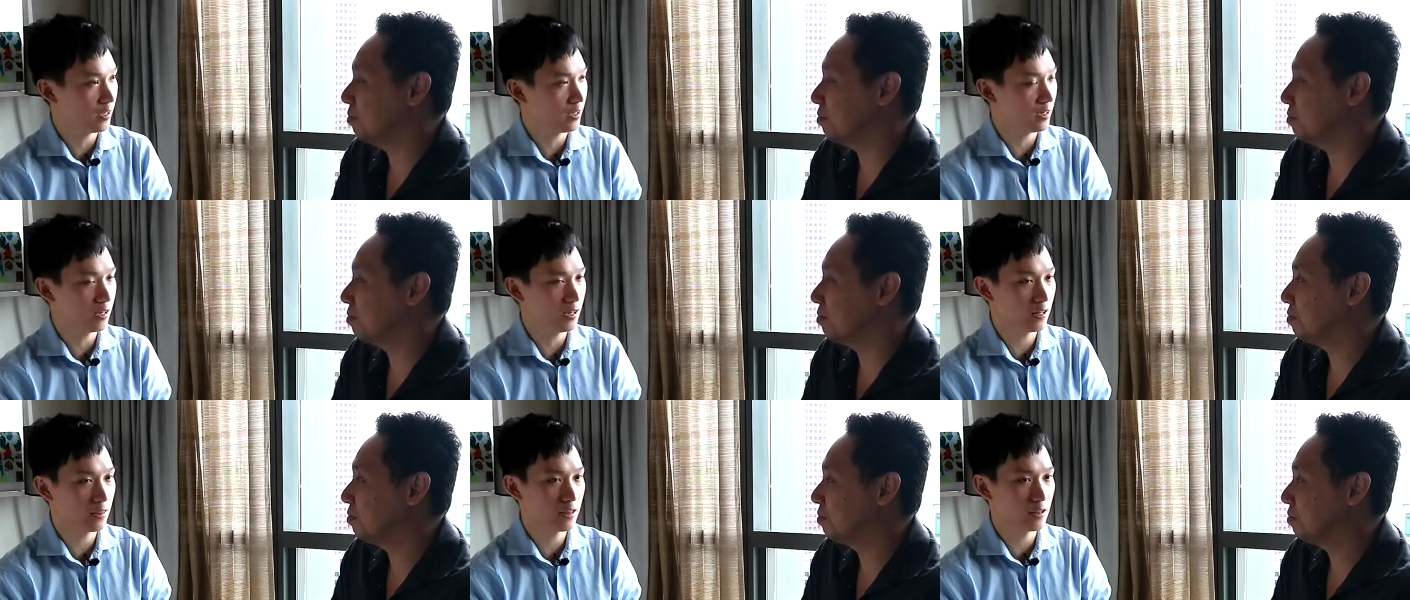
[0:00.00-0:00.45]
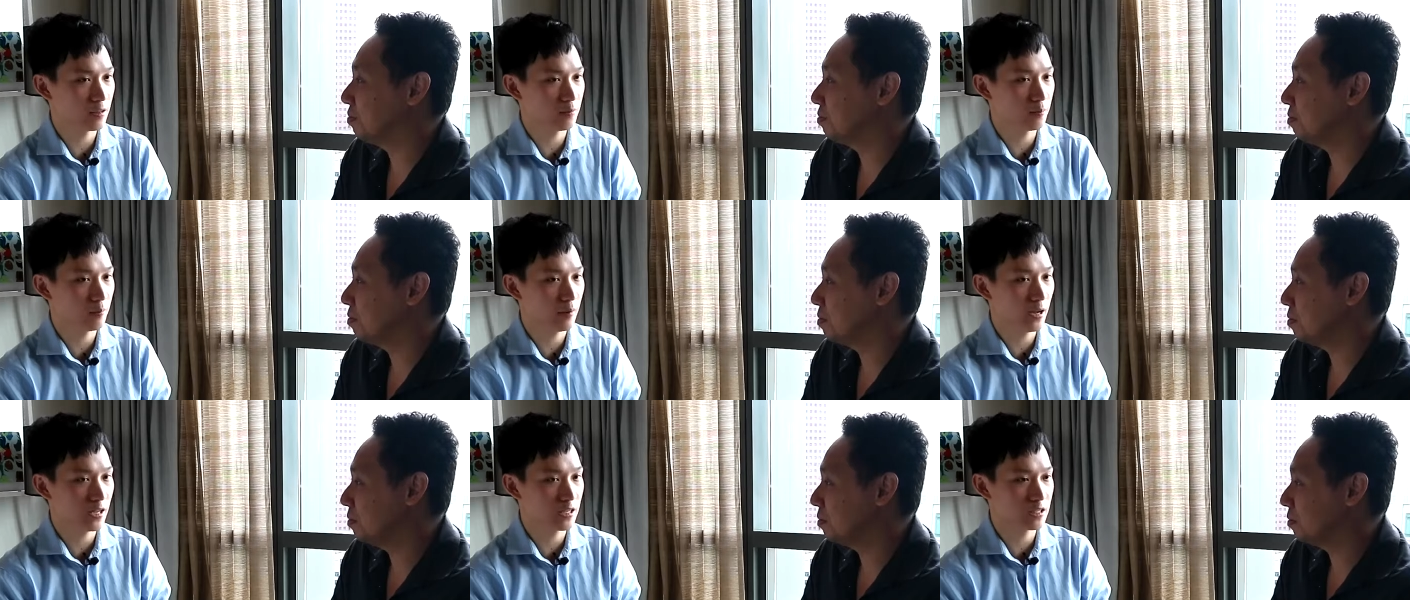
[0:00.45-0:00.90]
Speaker 1: Uh, I think
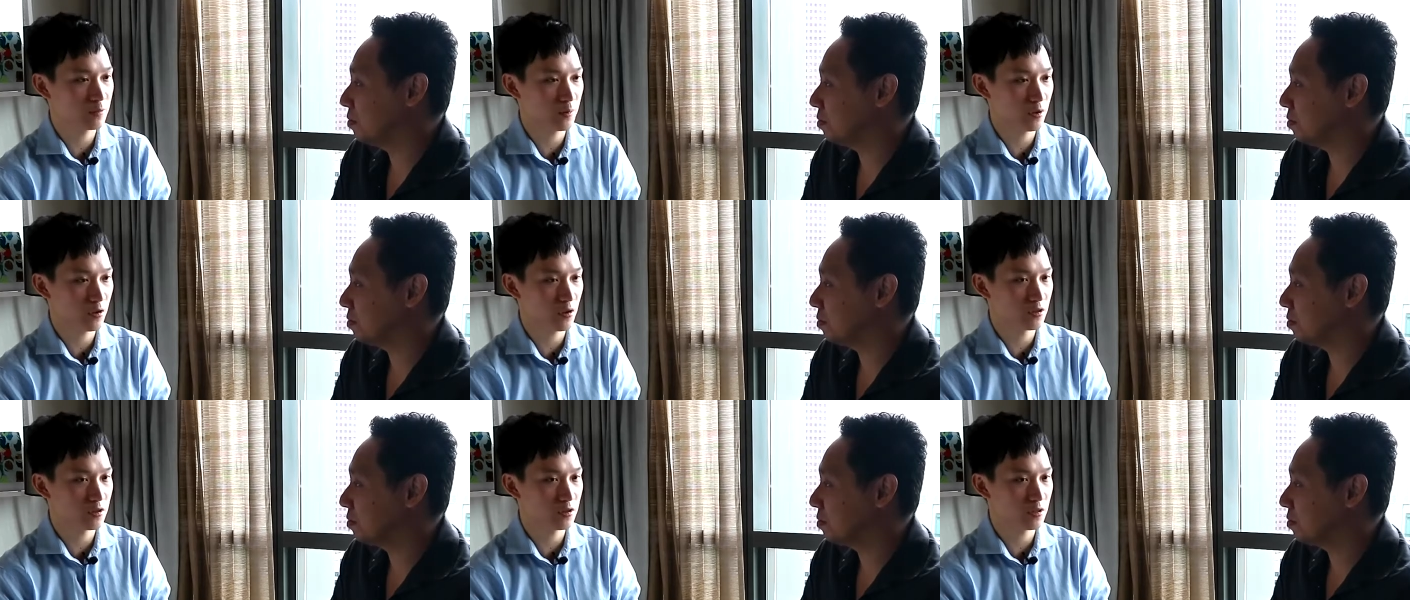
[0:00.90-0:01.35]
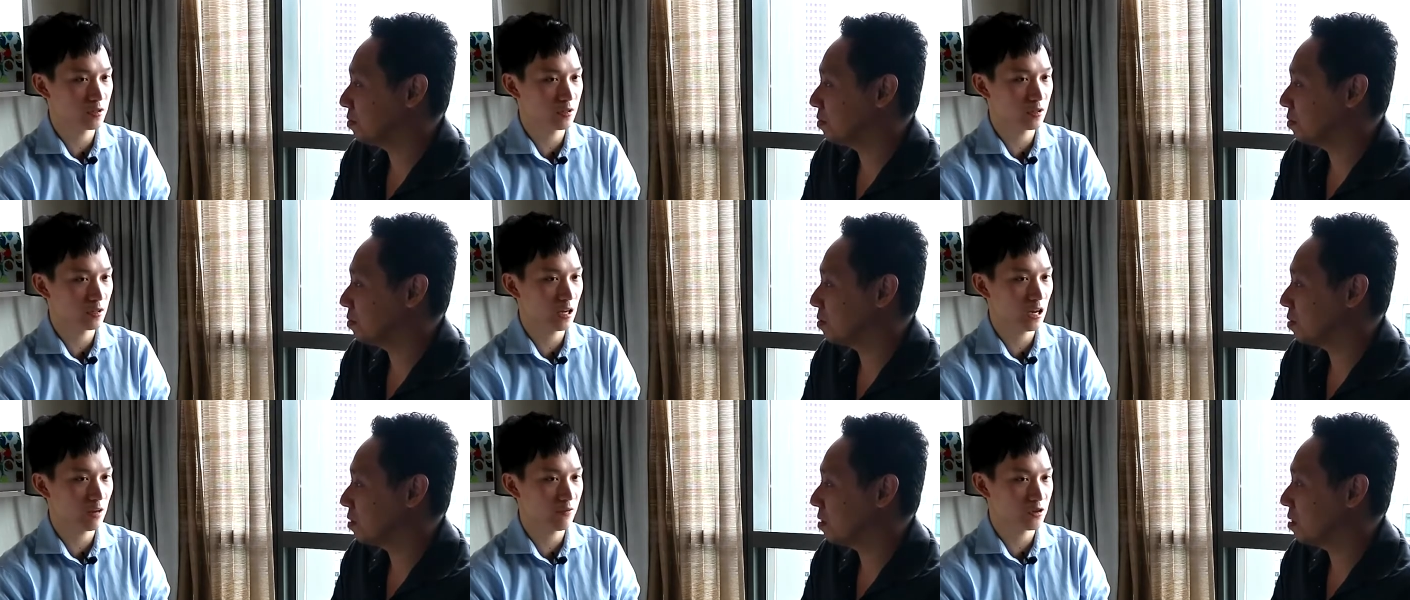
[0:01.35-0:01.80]
my experience
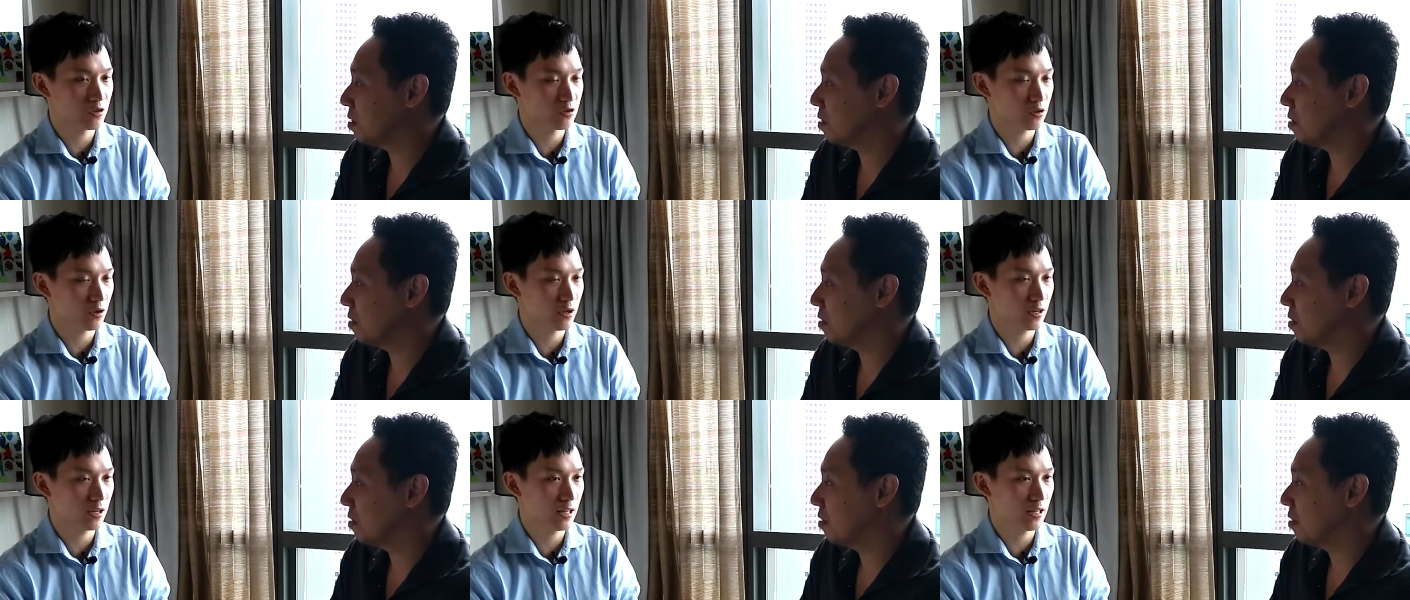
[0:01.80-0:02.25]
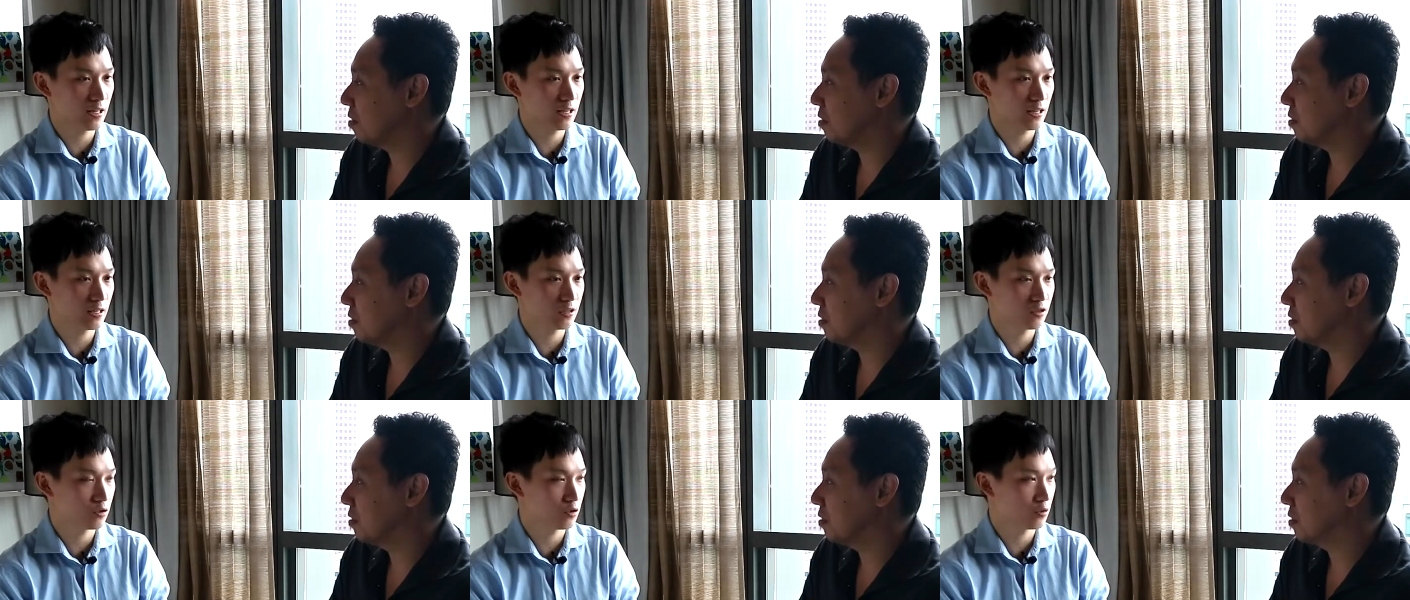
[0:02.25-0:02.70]
having started
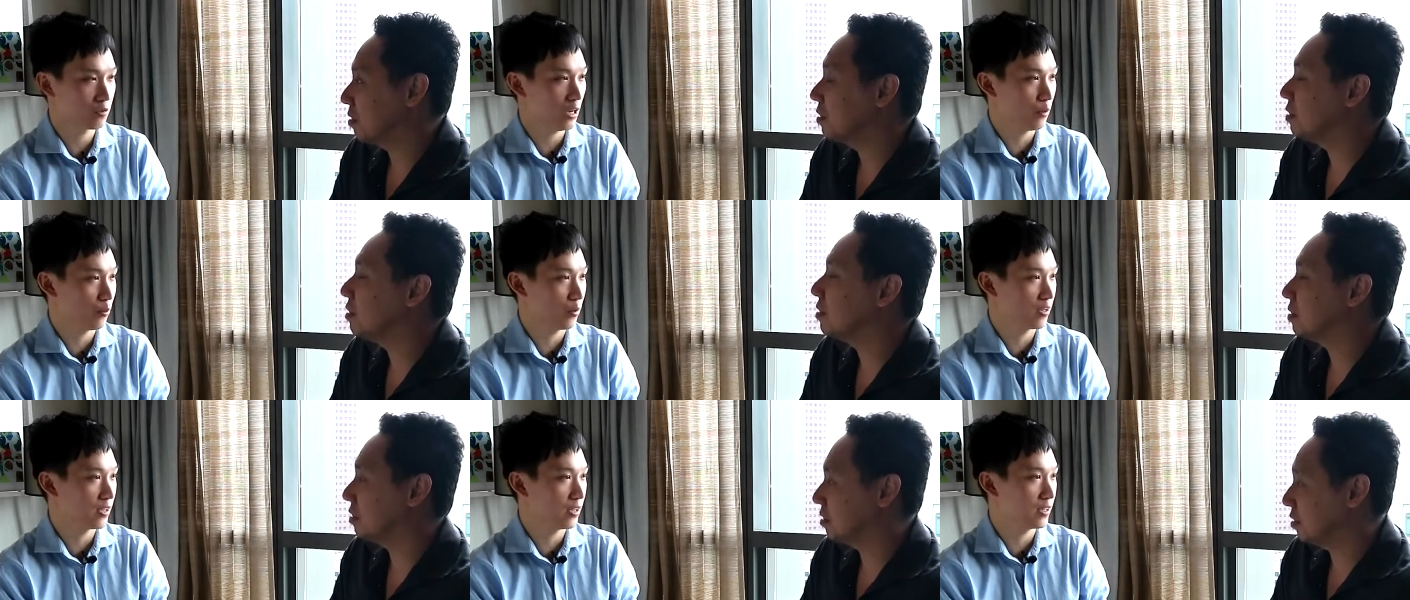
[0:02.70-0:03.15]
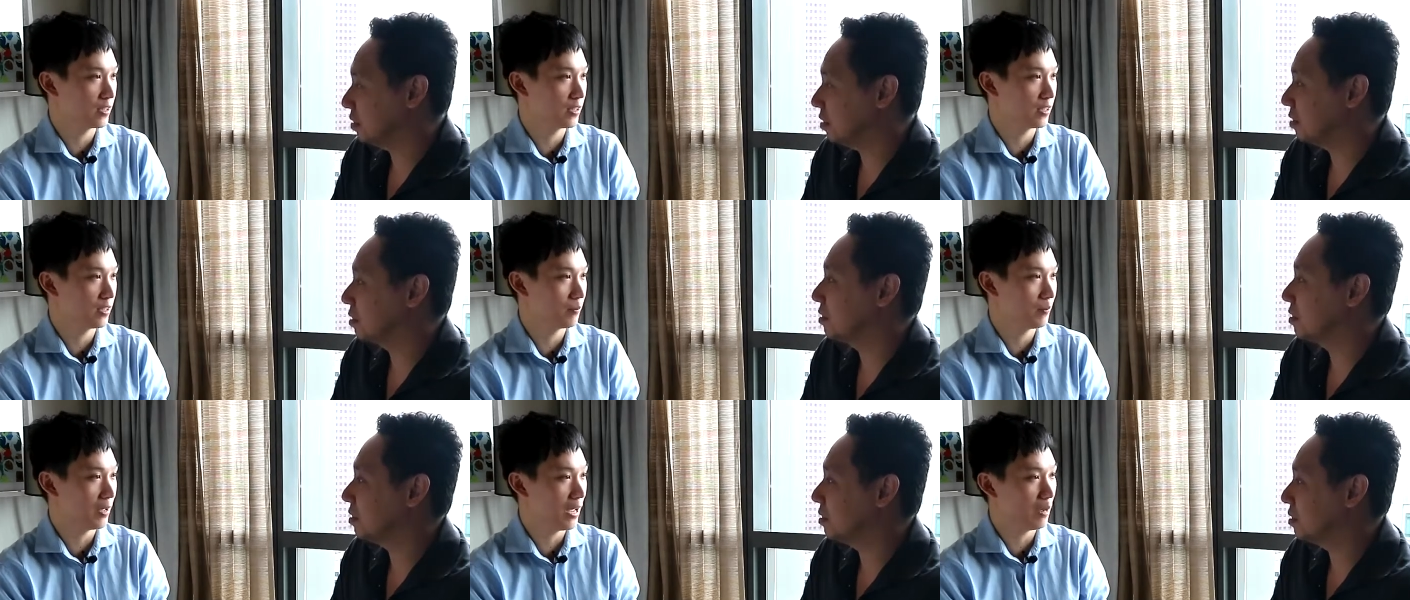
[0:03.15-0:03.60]
a uh, social networking um,